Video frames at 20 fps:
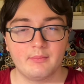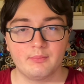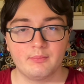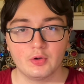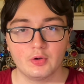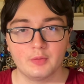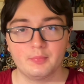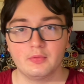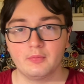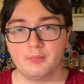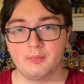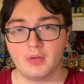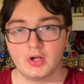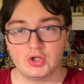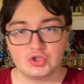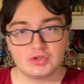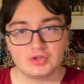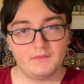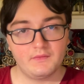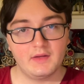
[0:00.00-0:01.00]
purple
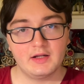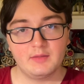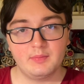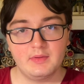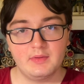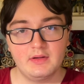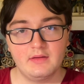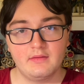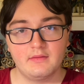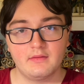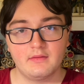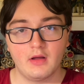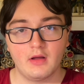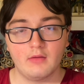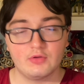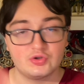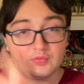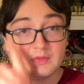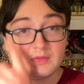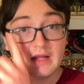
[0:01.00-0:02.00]
punch effect piece, uh,
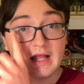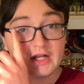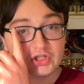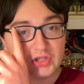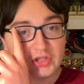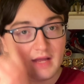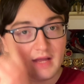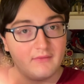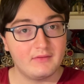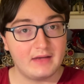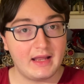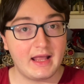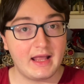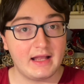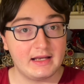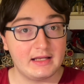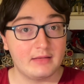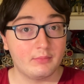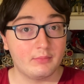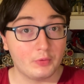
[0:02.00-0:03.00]
which we actually haven't had
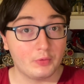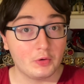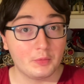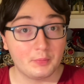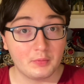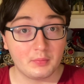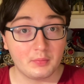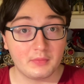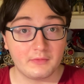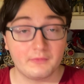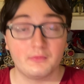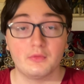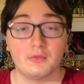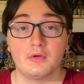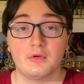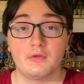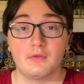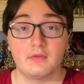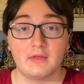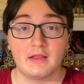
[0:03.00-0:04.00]
in purple before,
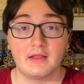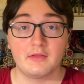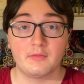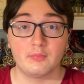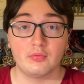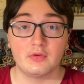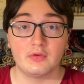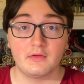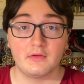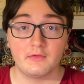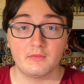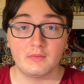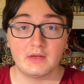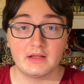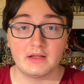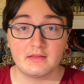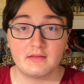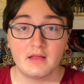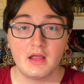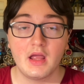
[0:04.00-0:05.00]
so that's pretty
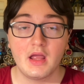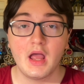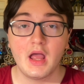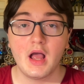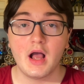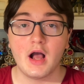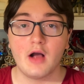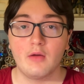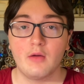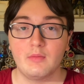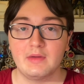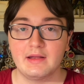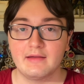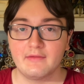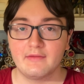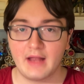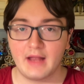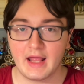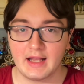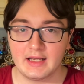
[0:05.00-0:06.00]
sweet. Uh, we
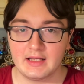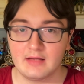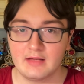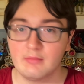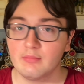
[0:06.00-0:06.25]
had it in